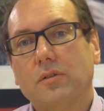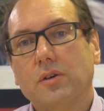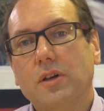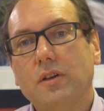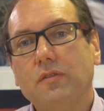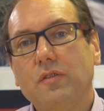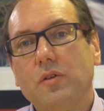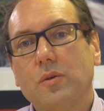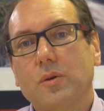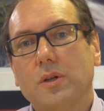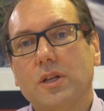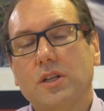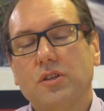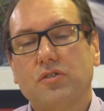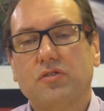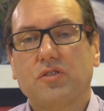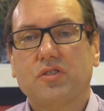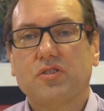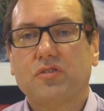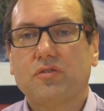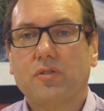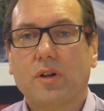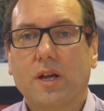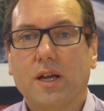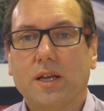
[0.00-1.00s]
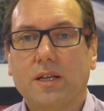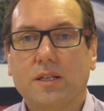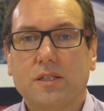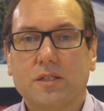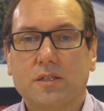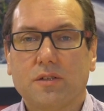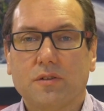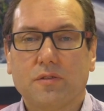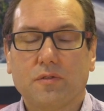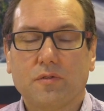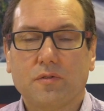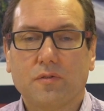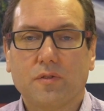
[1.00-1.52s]
give you an interest rate
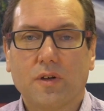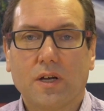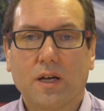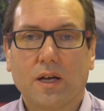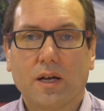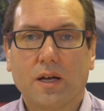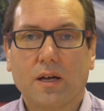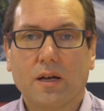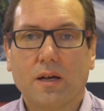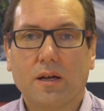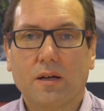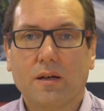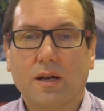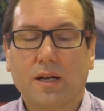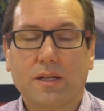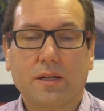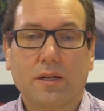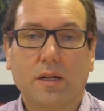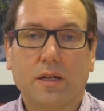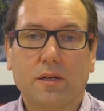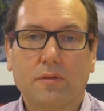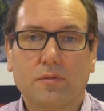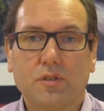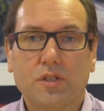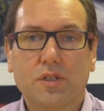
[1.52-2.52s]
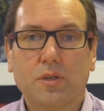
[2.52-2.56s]
of 2.5%,